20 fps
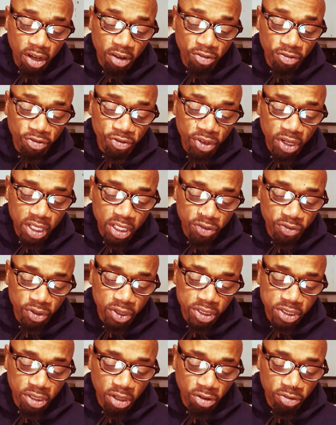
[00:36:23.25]
of
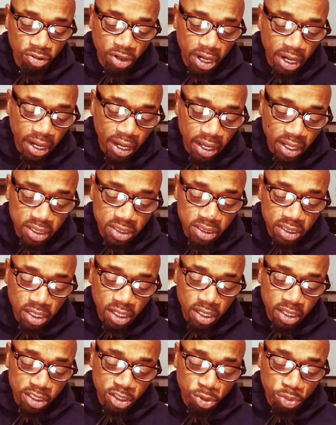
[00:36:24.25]
victory shall rise
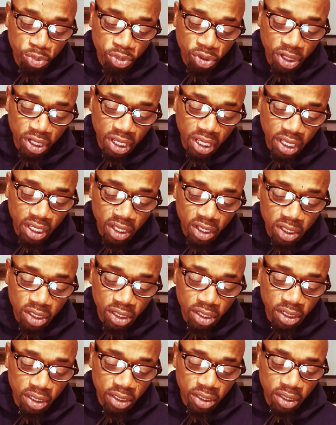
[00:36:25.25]
to bring
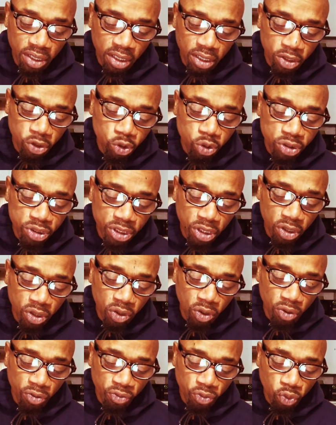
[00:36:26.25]
healing. You shall
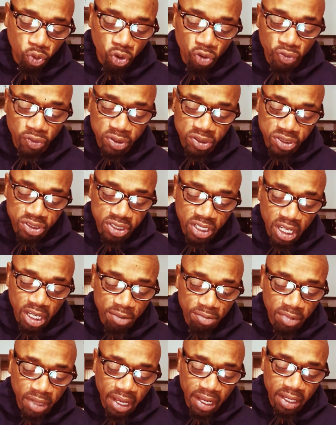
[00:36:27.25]
go forth and
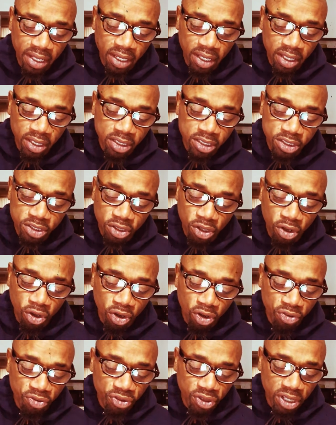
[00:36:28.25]
stamp like
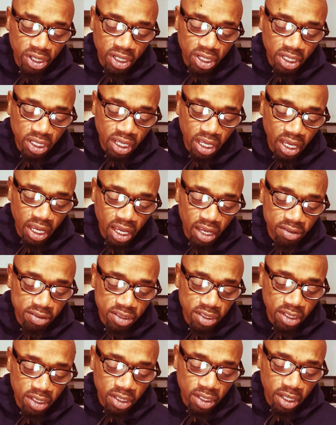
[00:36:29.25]
stall fair
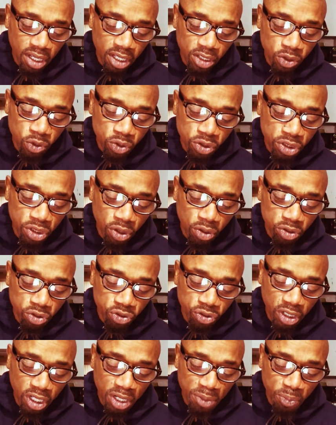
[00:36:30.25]
calves, and you shall
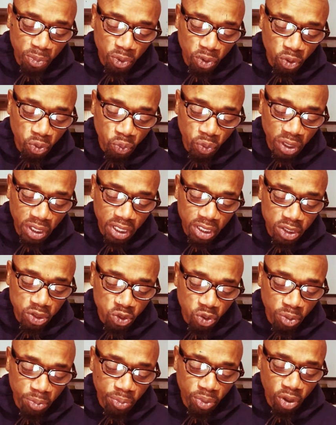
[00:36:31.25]
trample the wicked
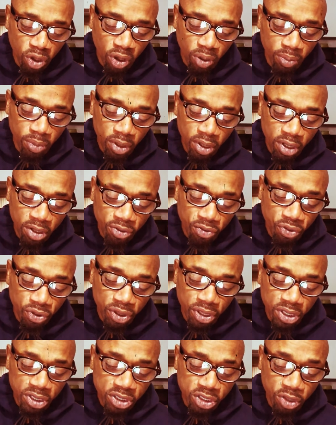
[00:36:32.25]
to a pulp,
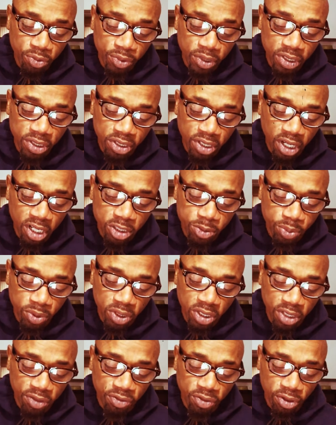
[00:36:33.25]
for they shall be
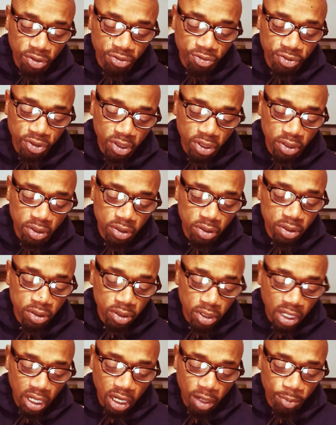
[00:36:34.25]
dust beneath your feet.
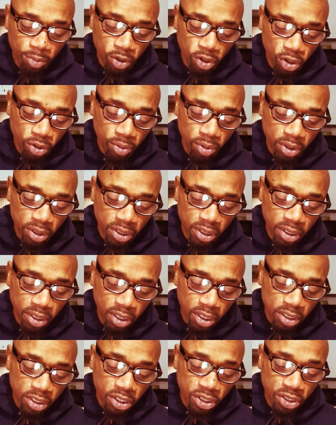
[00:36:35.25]
Hyperbole.
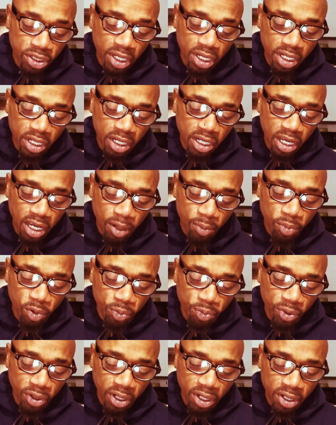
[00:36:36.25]
The day that I am
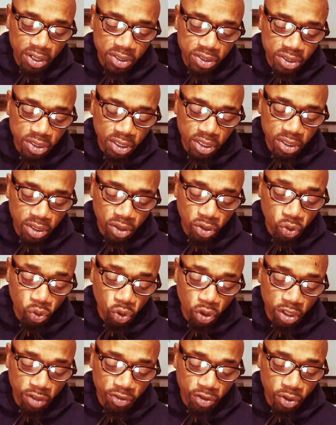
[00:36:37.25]
preparing, said the
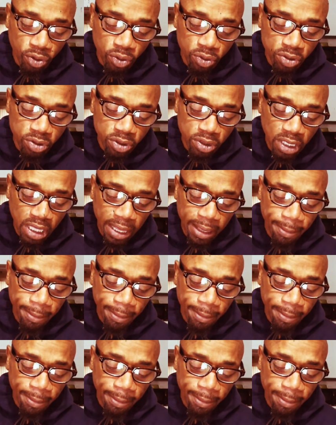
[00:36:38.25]
Lord of hosts,